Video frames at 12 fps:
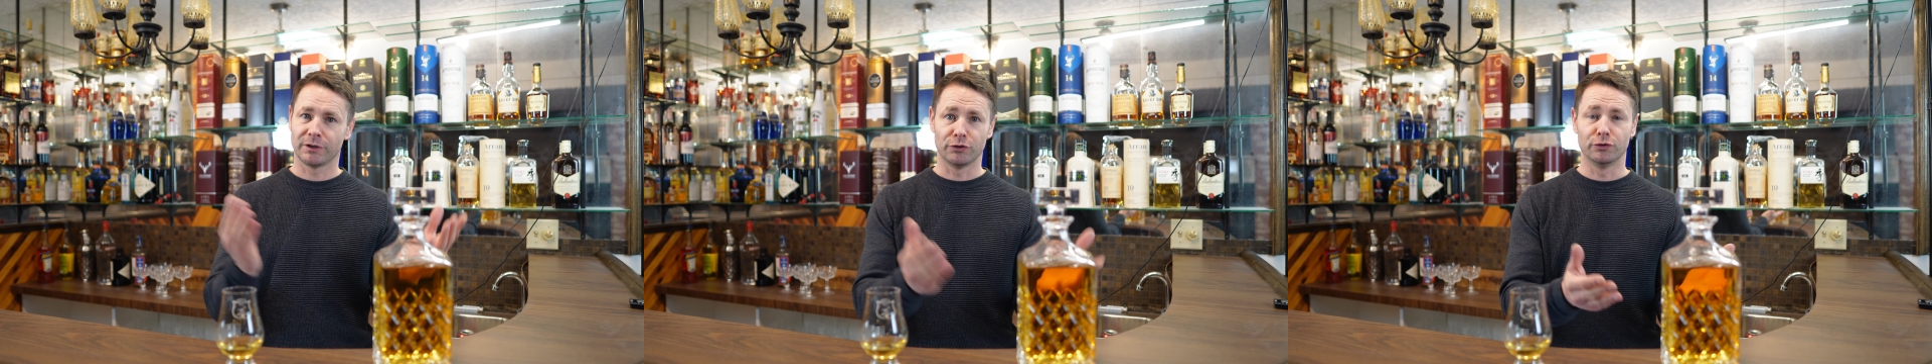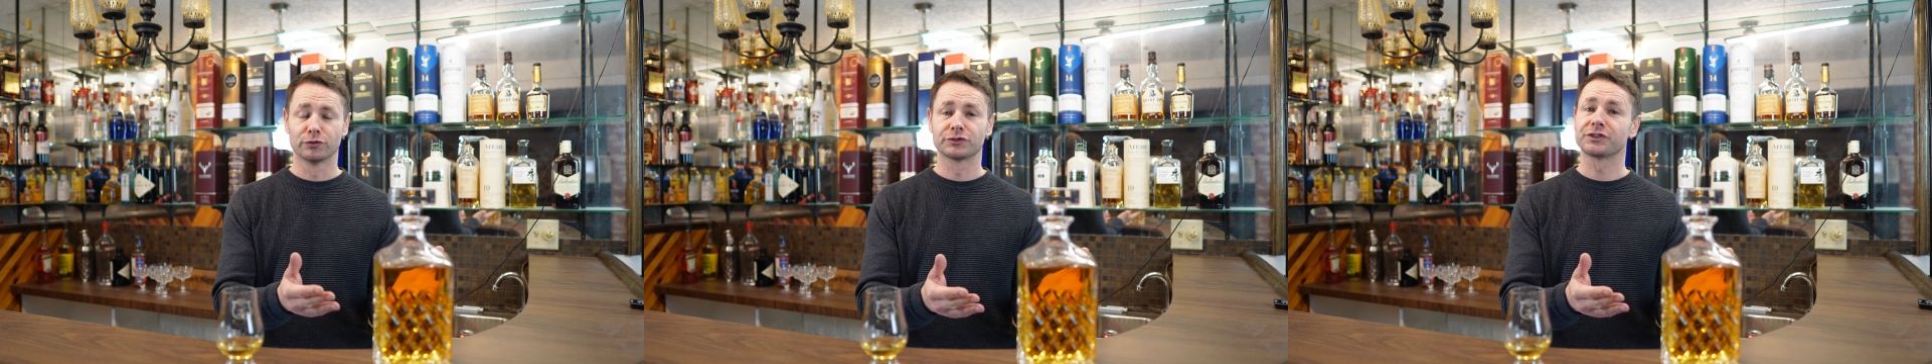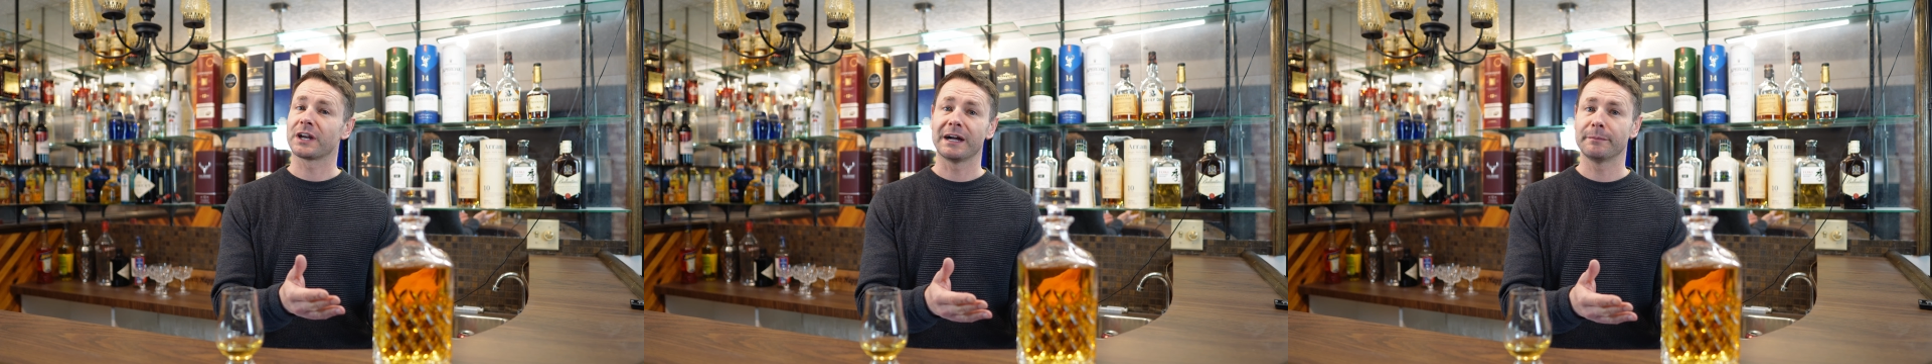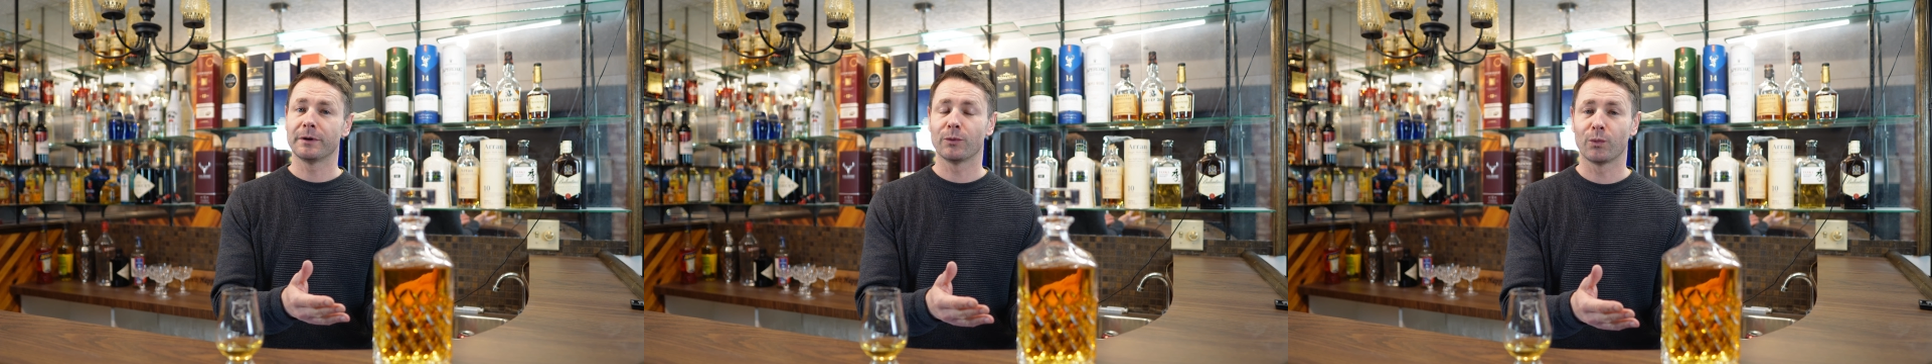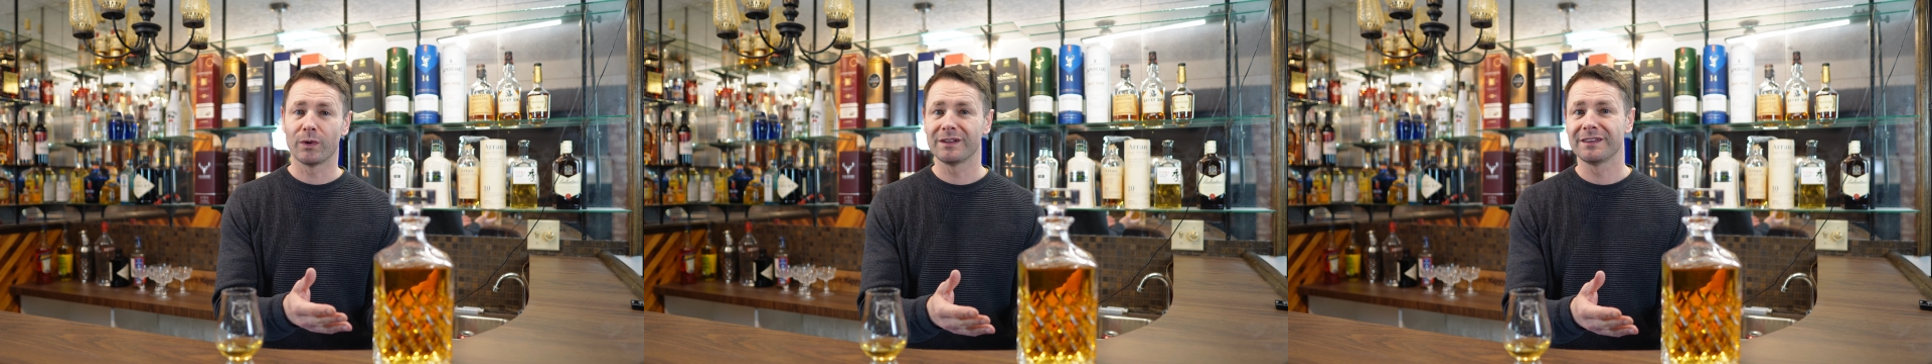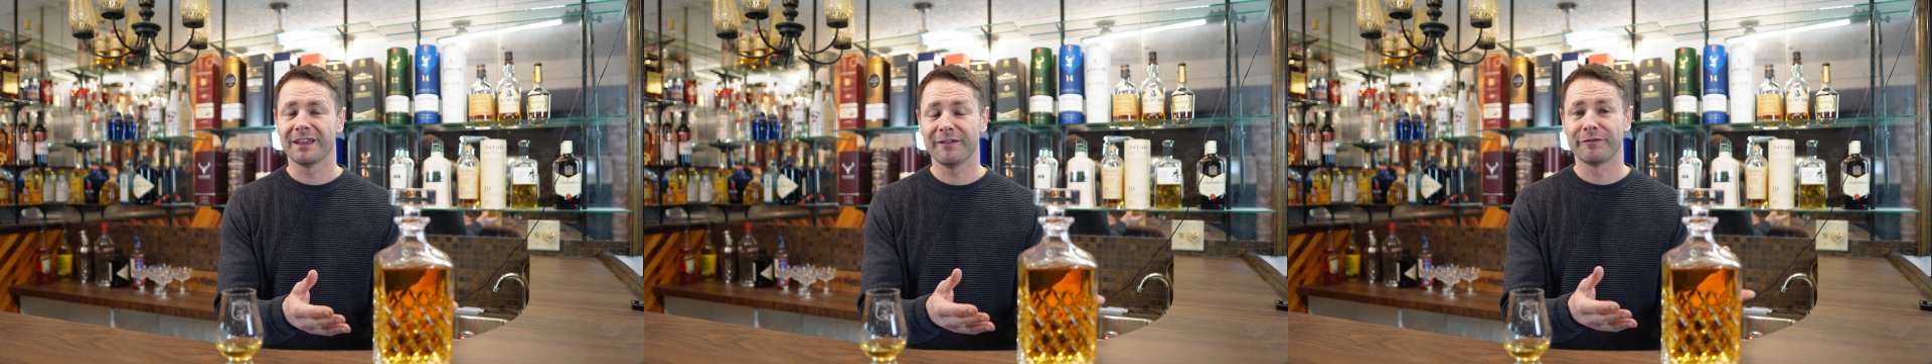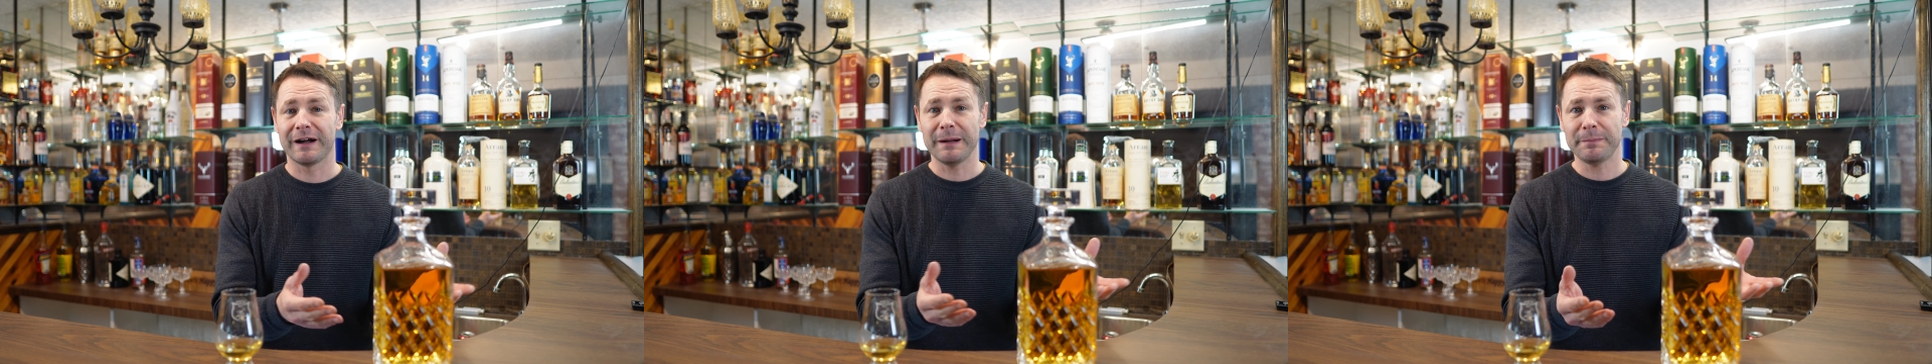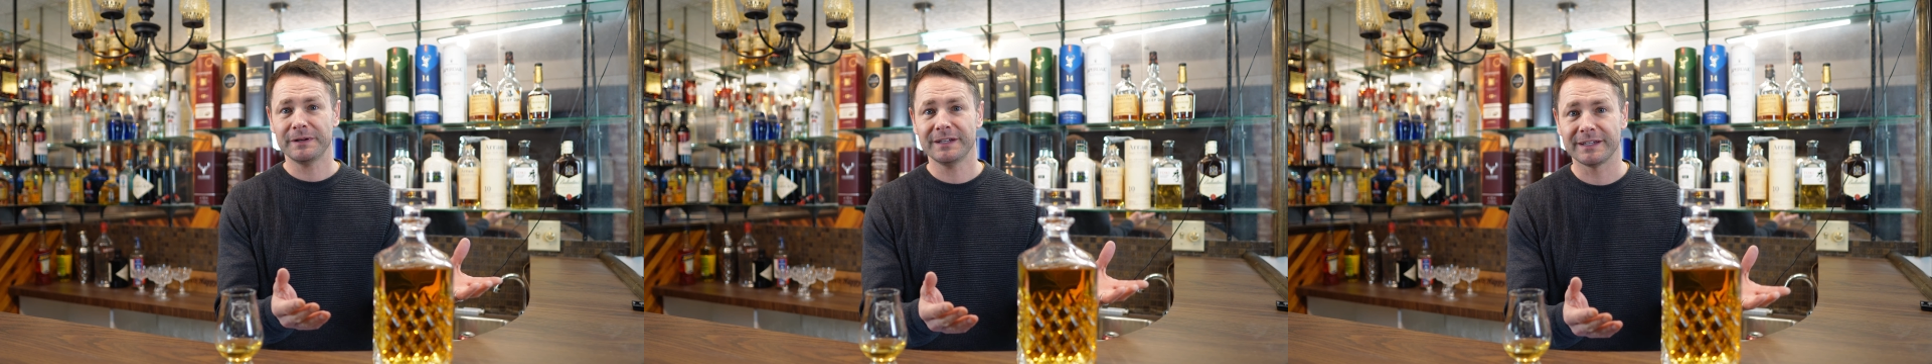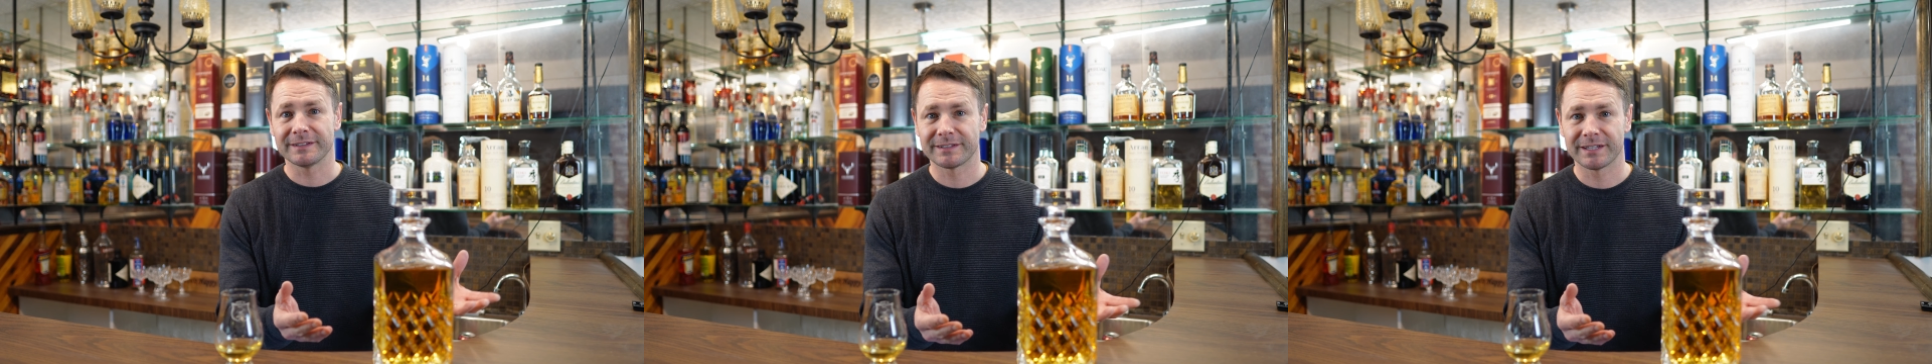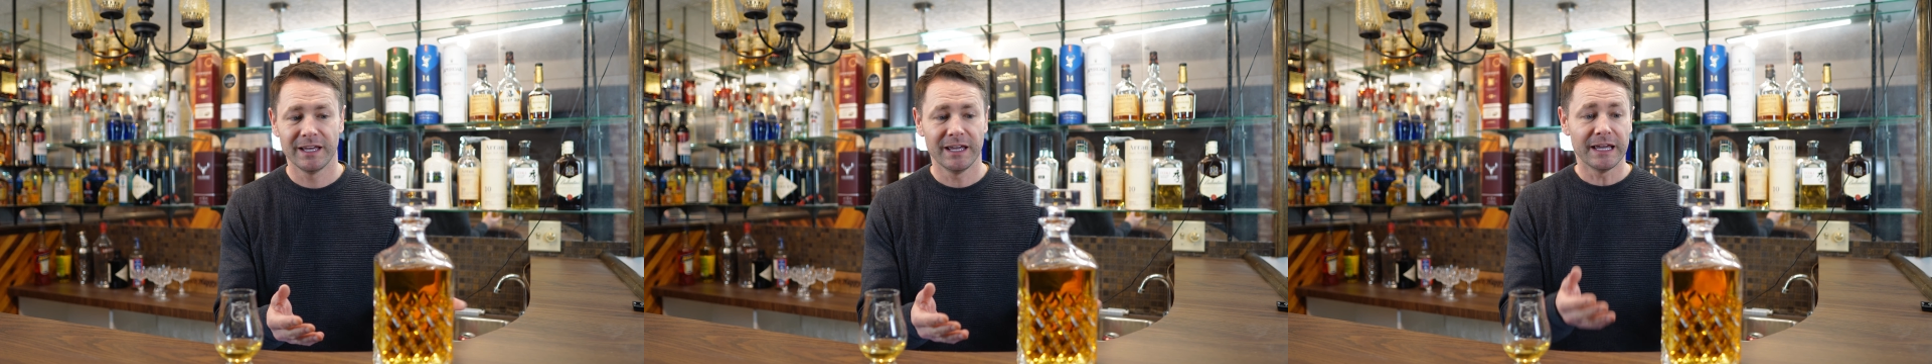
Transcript: your dram will evaporate.